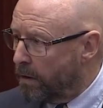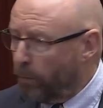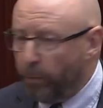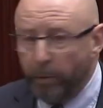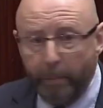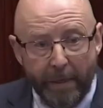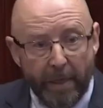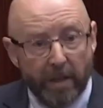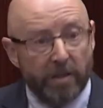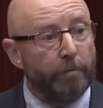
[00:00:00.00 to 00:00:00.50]

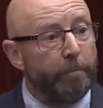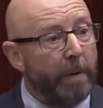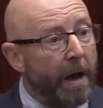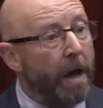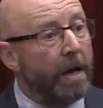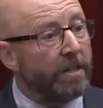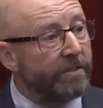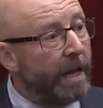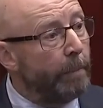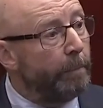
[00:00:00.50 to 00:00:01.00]
We may not have
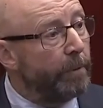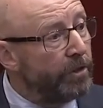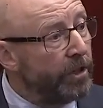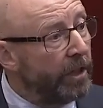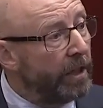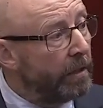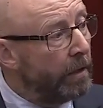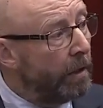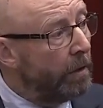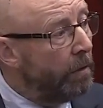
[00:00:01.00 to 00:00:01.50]
passed that
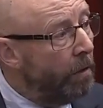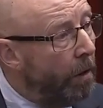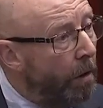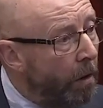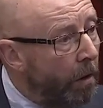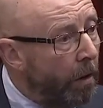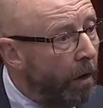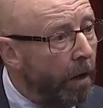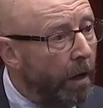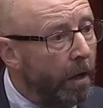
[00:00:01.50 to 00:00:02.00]
particular
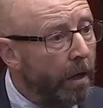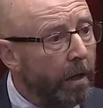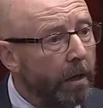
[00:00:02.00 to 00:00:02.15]
law,